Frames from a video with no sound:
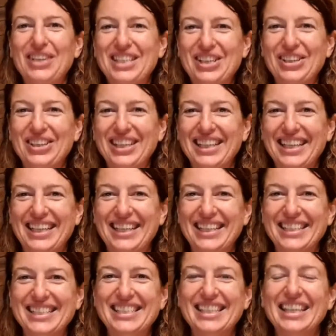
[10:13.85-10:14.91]
2
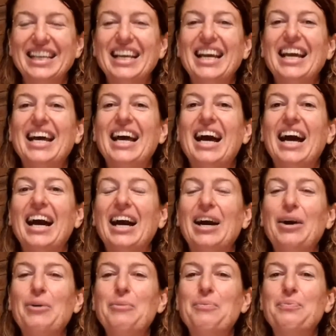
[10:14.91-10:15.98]
years.
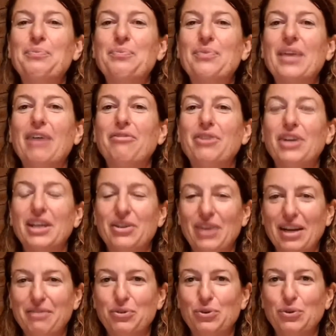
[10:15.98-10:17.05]
I'm very
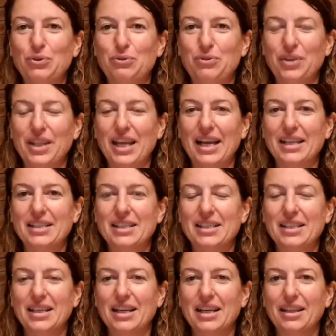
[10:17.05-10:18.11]
grateful for that,
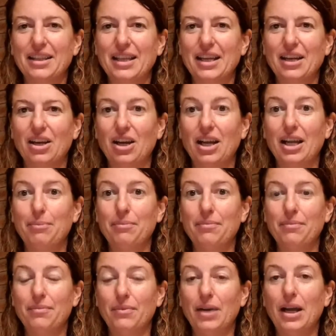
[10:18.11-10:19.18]
that I
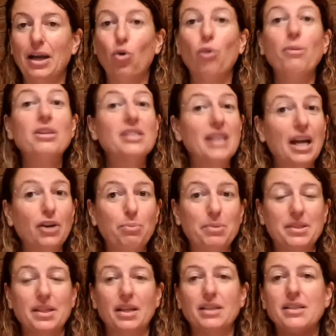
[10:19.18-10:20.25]
am almost 100%.
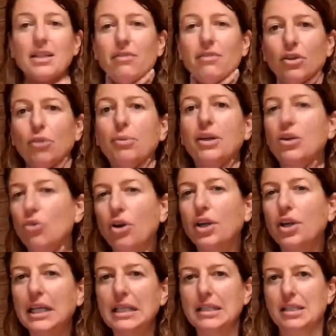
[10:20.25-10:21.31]
I still have a little bit of
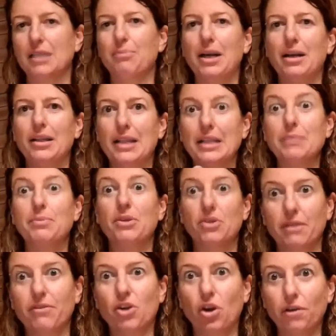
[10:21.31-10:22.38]
croakiness, and apparently that's because
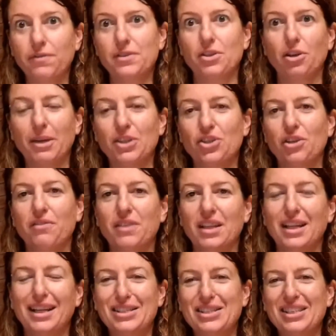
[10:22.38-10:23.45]
I've coughed so much over the
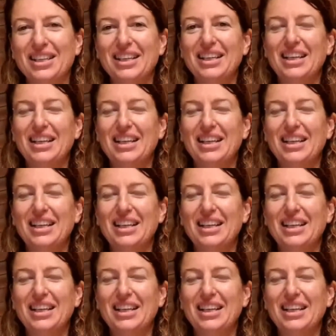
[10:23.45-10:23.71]
last